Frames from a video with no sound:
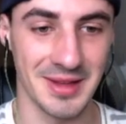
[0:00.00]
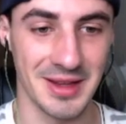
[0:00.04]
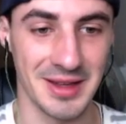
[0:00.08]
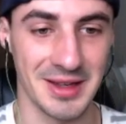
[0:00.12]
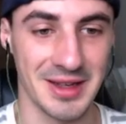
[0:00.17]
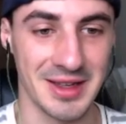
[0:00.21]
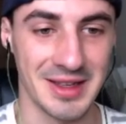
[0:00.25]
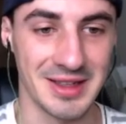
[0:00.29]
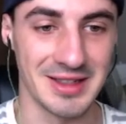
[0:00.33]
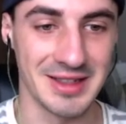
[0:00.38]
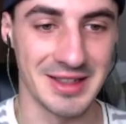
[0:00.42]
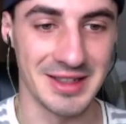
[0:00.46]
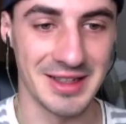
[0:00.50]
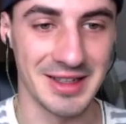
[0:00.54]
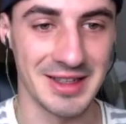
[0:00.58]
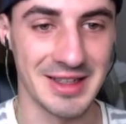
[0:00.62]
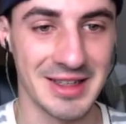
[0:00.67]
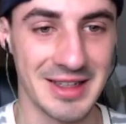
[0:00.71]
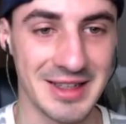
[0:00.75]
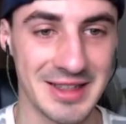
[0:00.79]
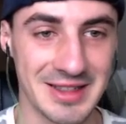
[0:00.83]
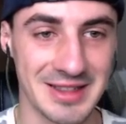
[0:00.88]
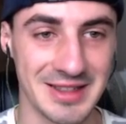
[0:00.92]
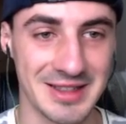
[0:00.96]
And
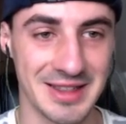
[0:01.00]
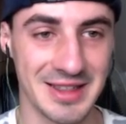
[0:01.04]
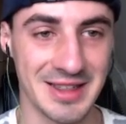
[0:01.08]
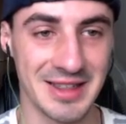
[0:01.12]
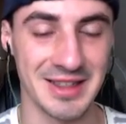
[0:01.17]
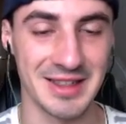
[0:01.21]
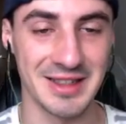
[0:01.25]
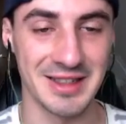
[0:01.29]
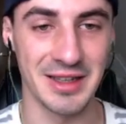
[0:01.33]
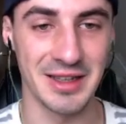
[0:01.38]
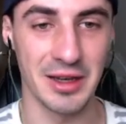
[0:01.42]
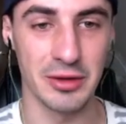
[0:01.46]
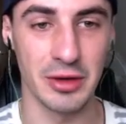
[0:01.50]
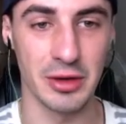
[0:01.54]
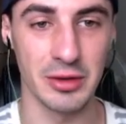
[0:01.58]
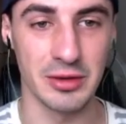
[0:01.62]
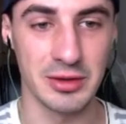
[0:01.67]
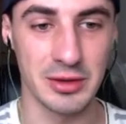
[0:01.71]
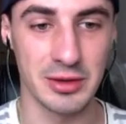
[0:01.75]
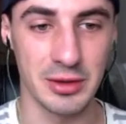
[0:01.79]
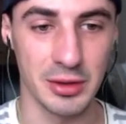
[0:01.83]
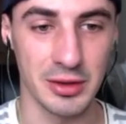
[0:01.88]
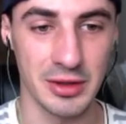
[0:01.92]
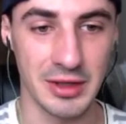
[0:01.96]
here's
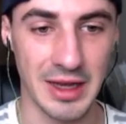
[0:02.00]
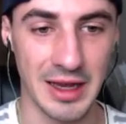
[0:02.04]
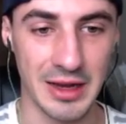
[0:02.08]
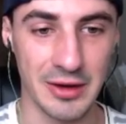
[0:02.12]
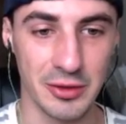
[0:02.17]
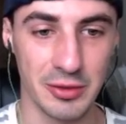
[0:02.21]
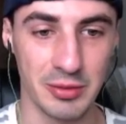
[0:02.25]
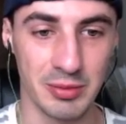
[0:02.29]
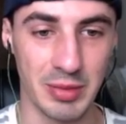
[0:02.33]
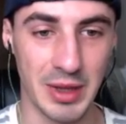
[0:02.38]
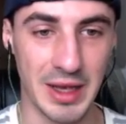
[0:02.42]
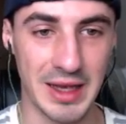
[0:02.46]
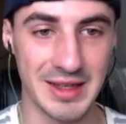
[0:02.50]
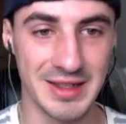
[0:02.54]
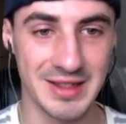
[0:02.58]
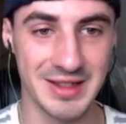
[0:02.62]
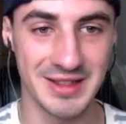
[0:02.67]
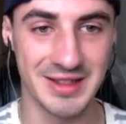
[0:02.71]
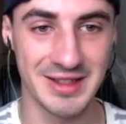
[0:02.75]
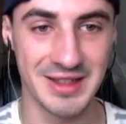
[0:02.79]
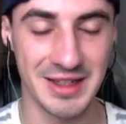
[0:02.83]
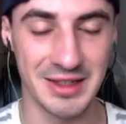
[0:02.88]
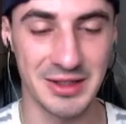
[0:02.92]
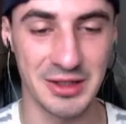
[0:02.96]
Godo's daughter getting all
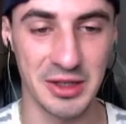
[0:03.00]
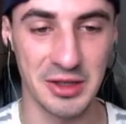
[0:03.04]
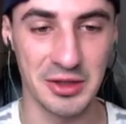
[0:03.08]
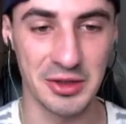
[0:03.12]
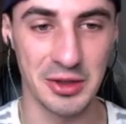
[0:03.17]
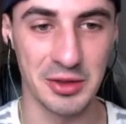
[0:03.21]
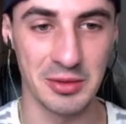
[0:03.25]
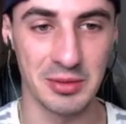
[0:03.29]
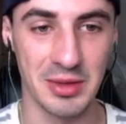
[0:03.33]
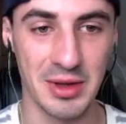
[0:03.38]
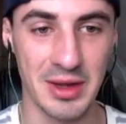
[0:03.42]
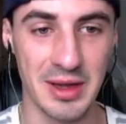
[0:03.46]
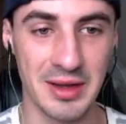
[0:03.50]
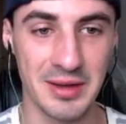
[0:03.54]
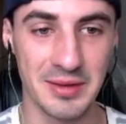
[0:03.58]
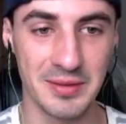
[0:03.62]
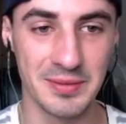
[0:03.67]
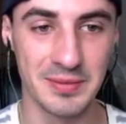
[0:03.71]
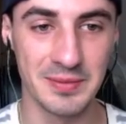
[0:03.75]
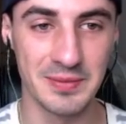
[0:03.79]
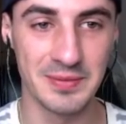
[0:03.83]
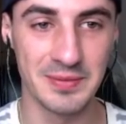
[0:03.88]
pissed, as she should be.